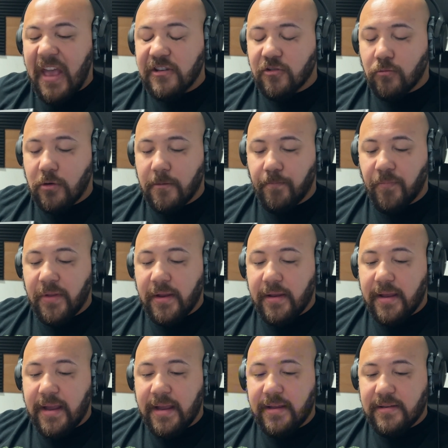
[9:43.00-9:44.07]
This one
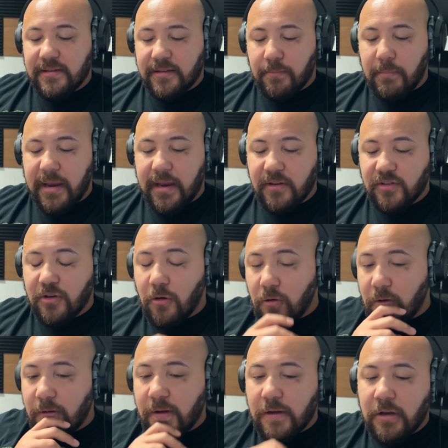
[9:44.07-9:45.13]
is me.
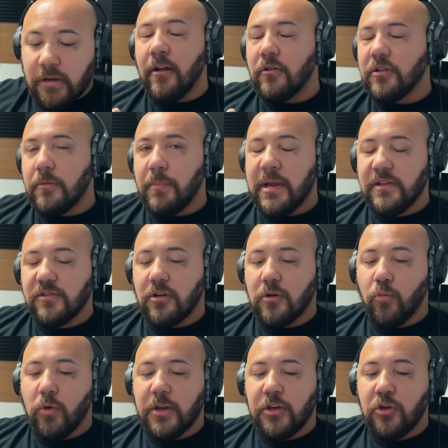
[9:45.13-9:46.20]
So it all depends
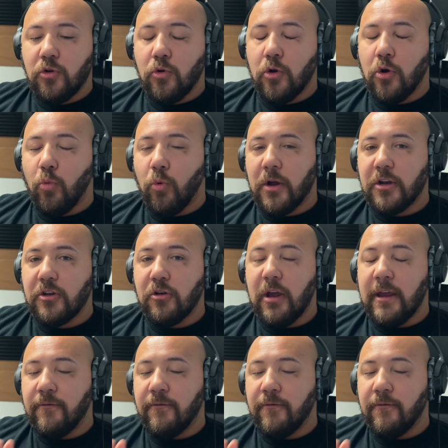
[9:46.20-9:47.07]
on what you want to do.